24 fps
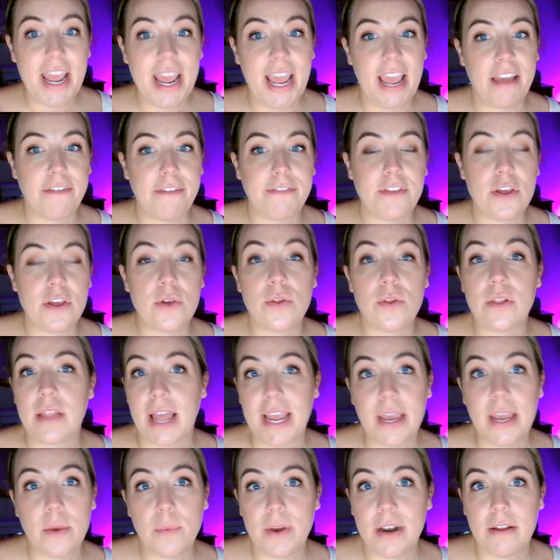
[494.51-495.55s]
If you
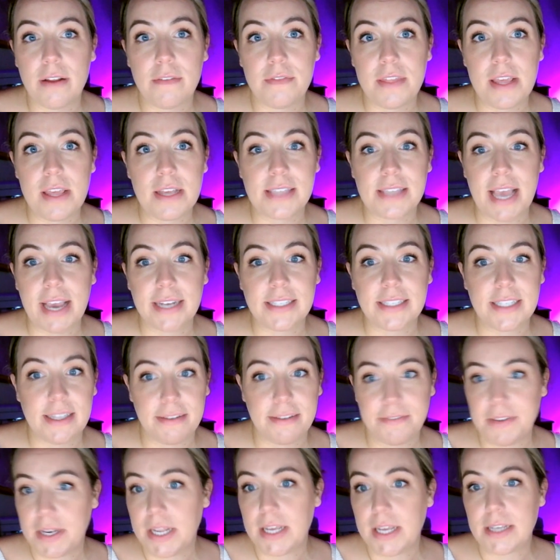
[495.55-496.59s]
like one of these
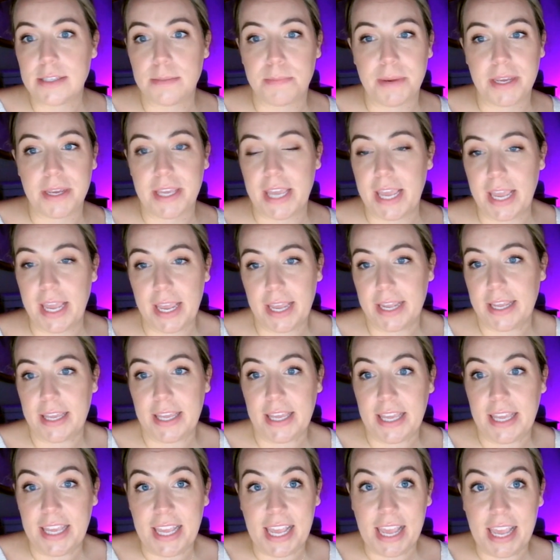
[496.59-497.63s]
activities but can't
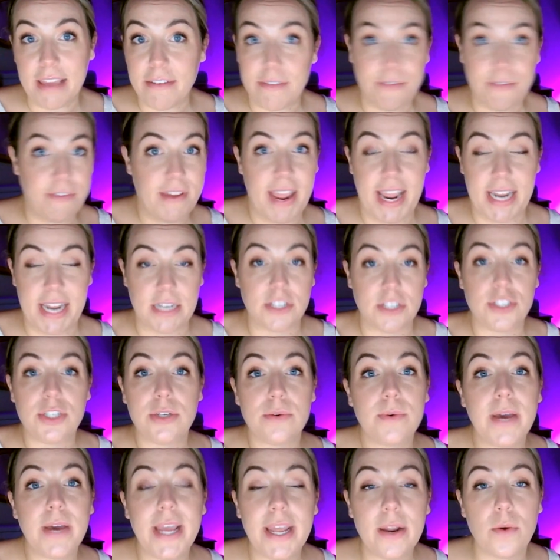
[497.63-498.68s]
give
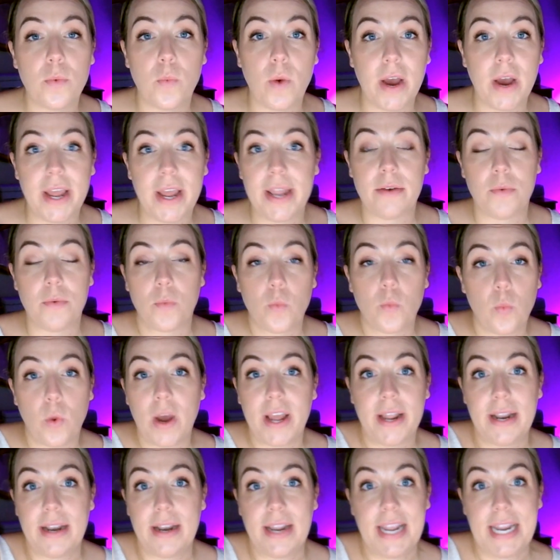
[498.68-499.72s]
into it
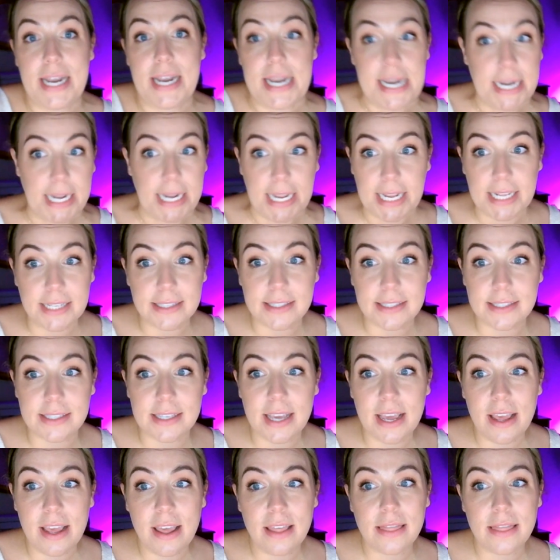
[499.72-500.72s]
what it needs,